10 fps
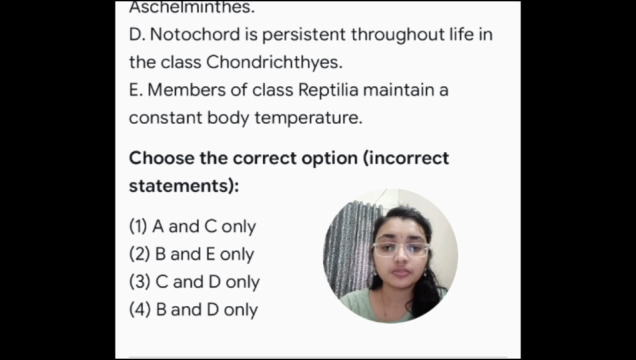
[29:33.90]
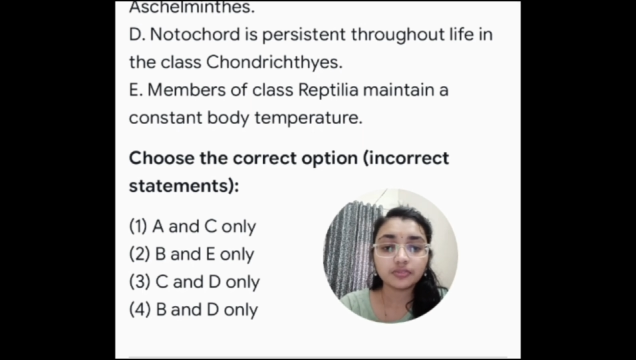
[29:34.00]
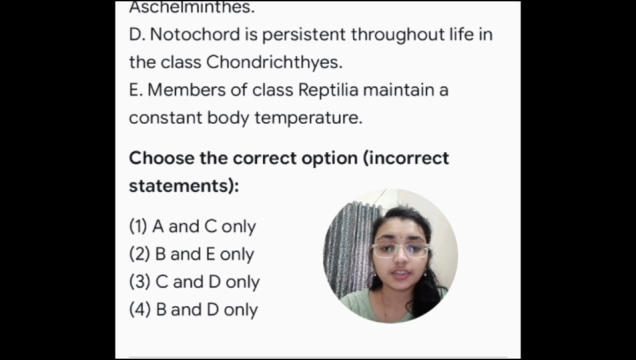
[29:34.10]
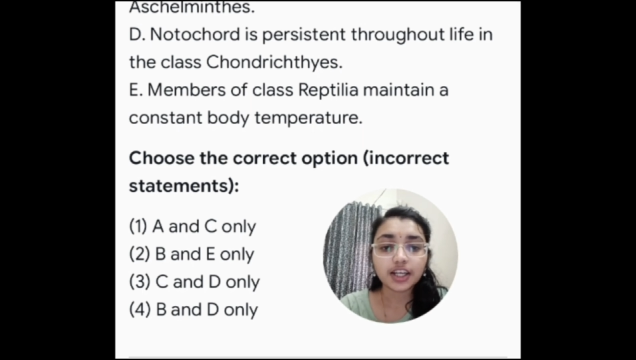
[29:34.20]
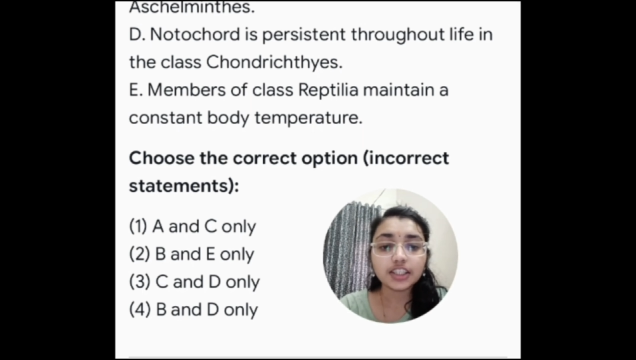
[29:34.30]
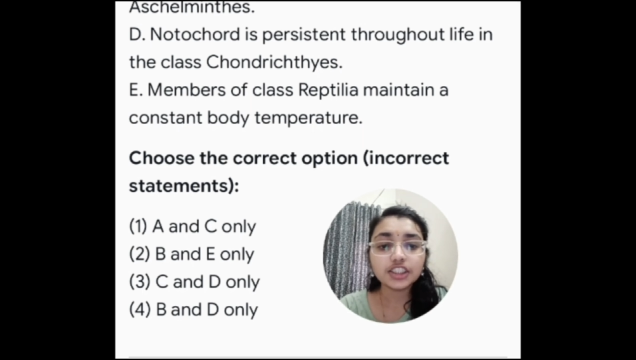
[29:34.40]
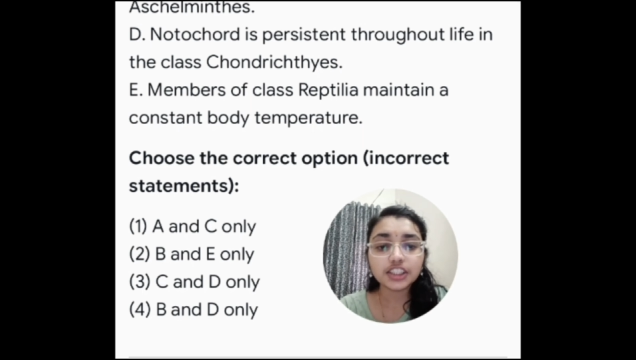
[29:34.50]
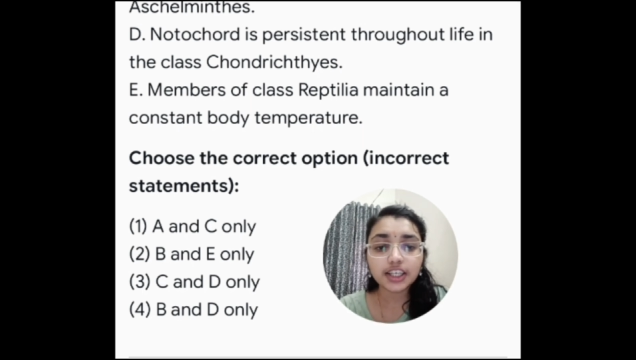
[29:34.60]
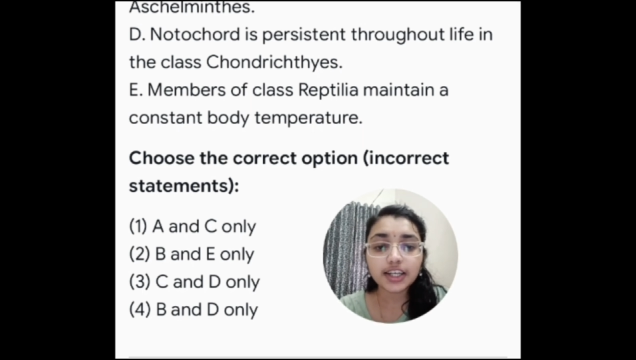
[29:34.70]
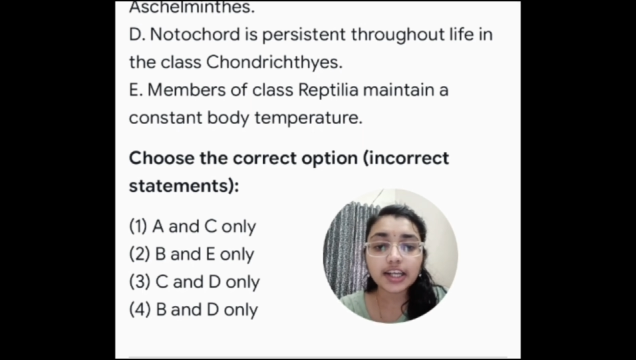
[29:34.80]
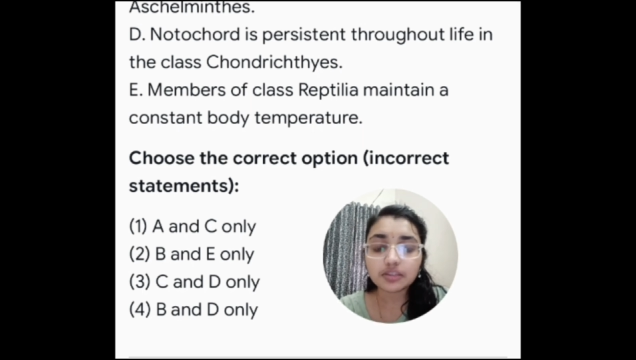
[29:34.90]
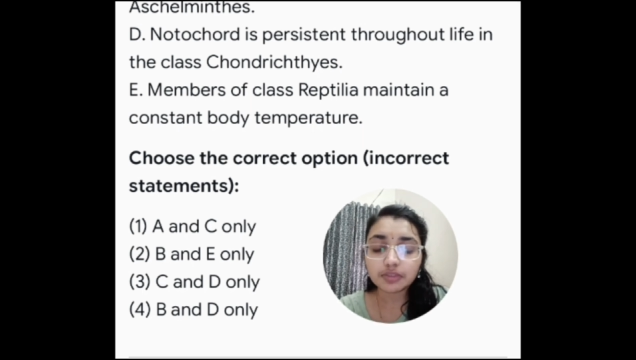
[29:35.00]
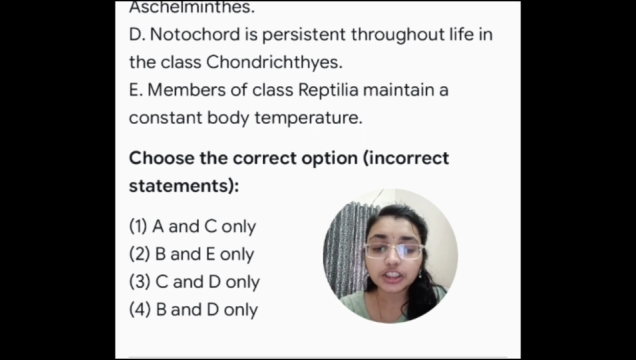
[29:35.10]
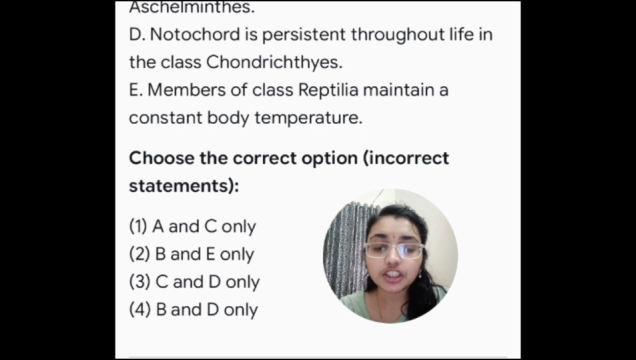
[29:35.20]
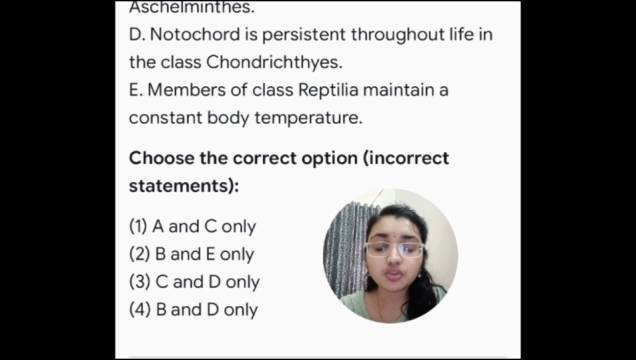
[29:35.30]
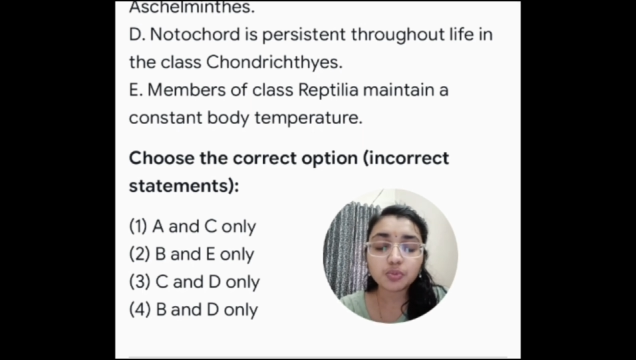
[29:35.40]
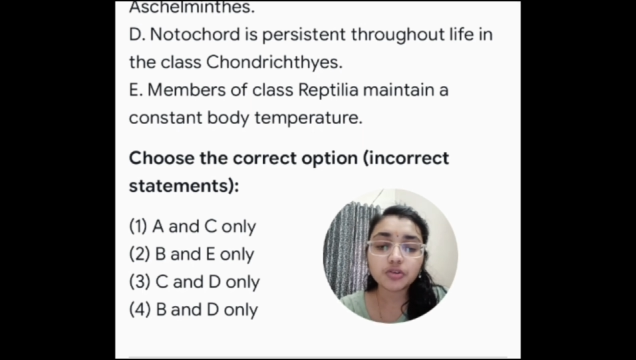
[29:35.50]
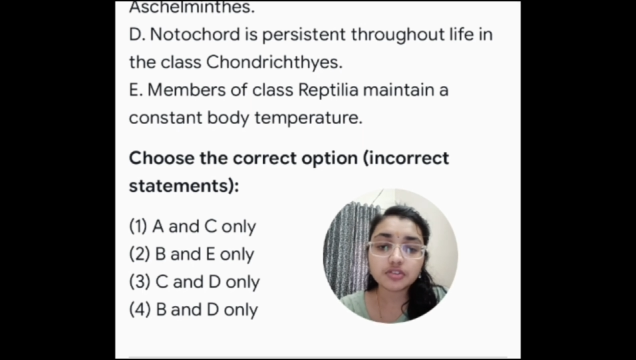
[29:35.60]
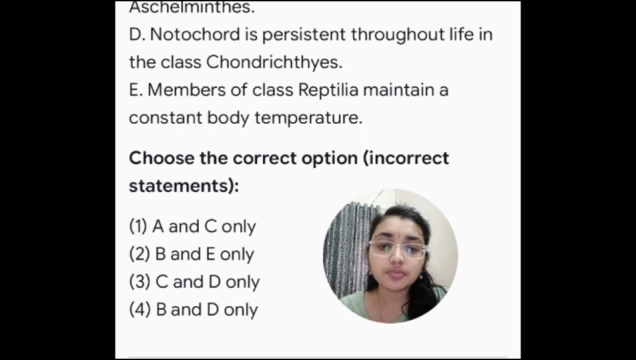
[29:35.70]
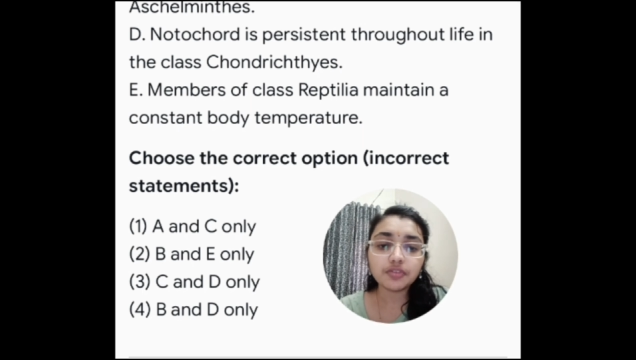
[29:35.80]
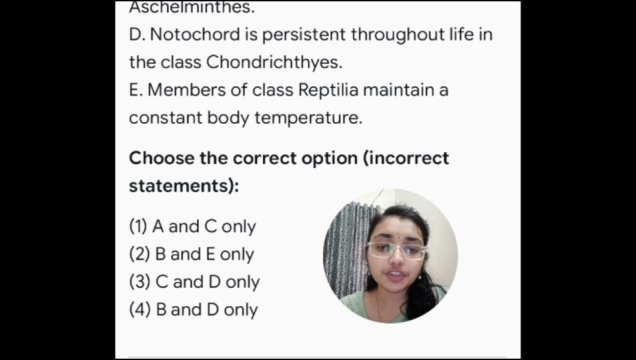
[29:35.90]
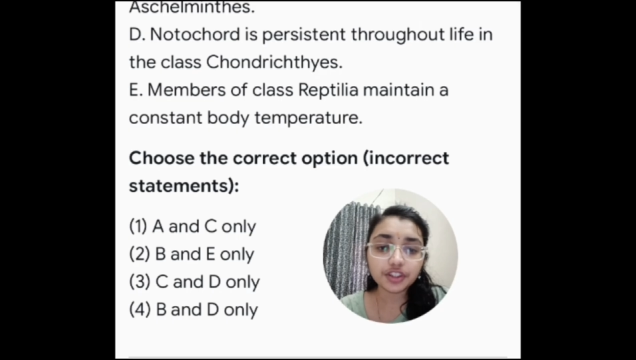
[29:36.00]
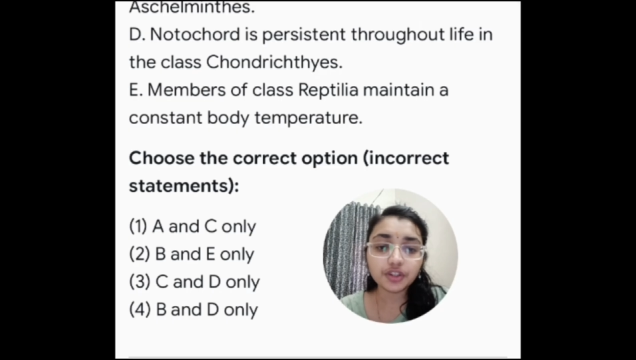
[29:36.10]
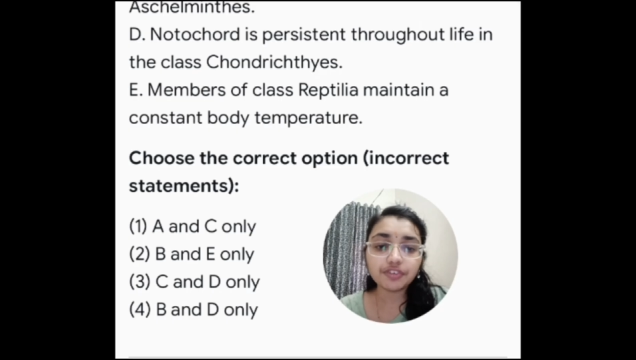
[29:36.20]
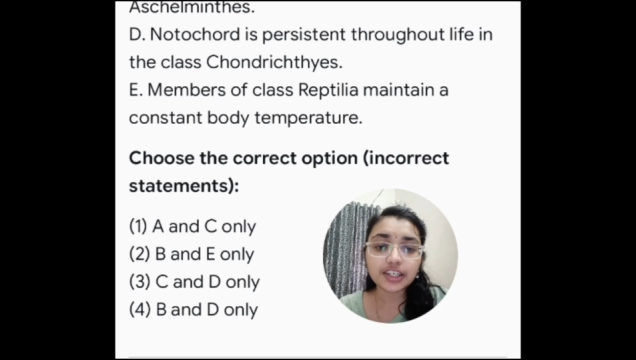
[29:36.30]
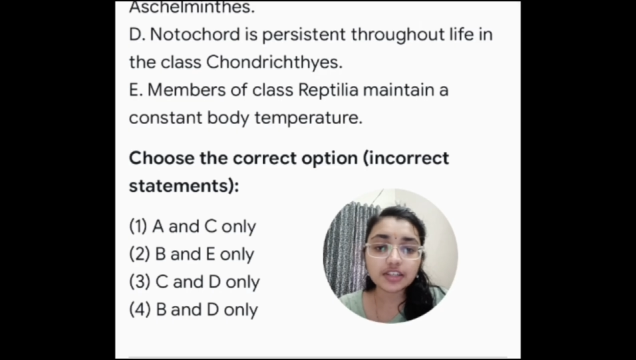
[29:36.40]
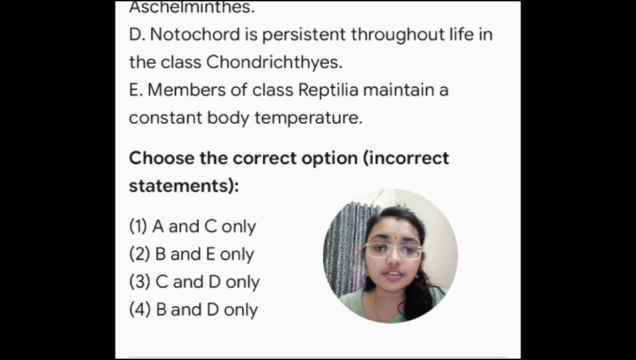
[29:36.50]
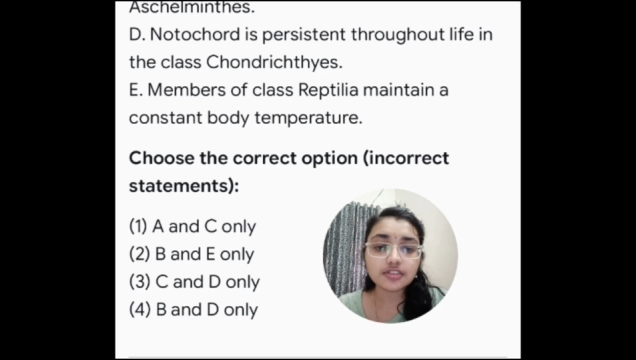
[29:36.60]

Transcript: and share as much as possible with your friends.